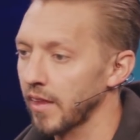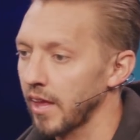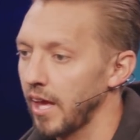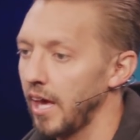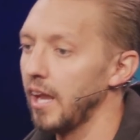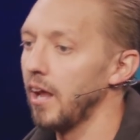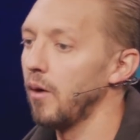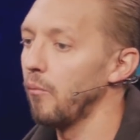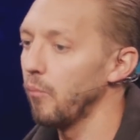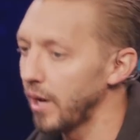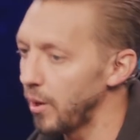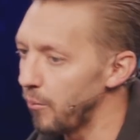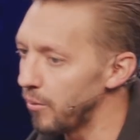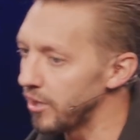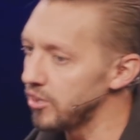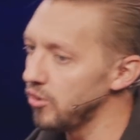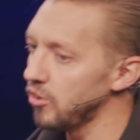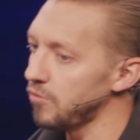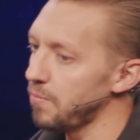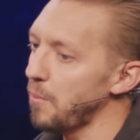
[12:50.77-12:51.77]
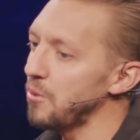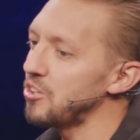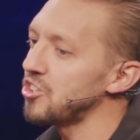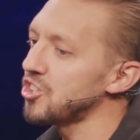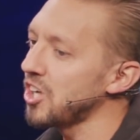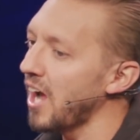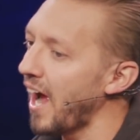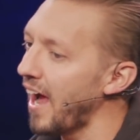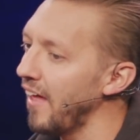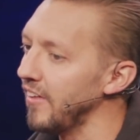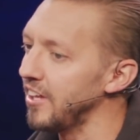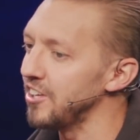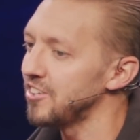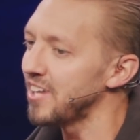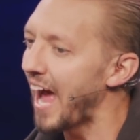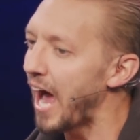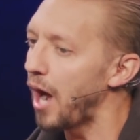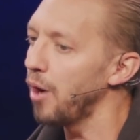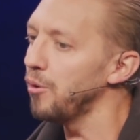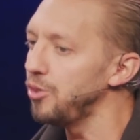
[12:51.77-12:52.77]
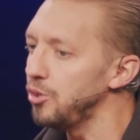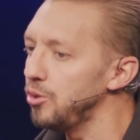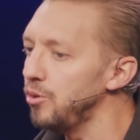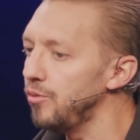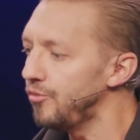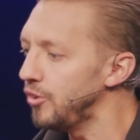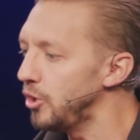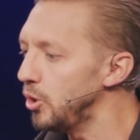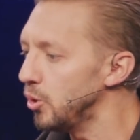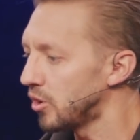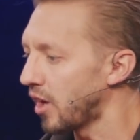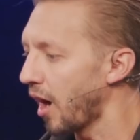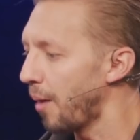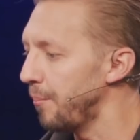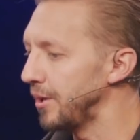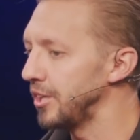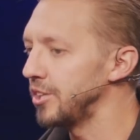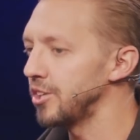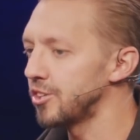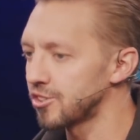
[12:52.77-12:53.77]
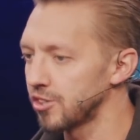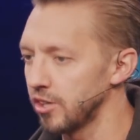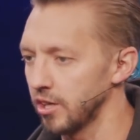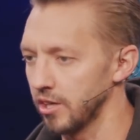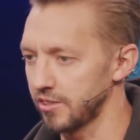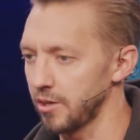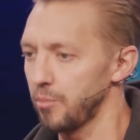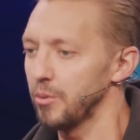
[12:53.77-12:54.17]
And what I want to do is maybe challenge how you view coming to church.